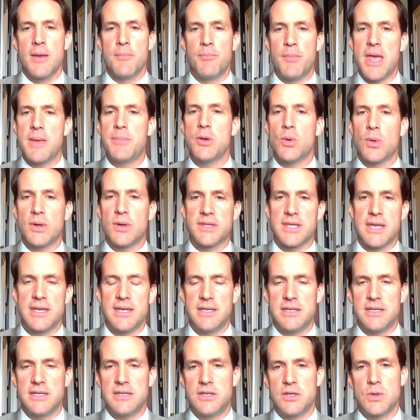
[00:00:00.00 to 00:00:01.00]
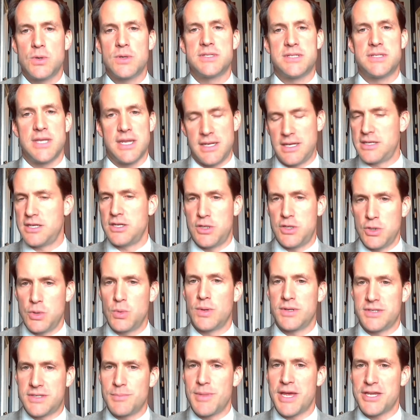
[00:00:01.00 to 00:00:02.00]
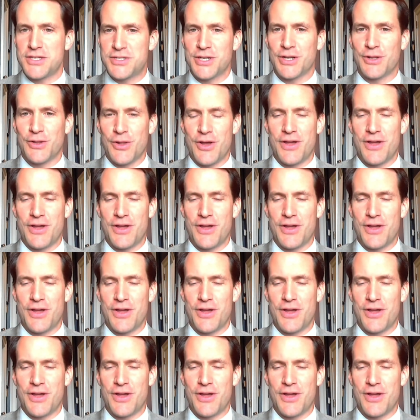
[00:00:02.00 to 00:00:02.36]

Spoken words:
maybe what they need to do is they need to do what domestic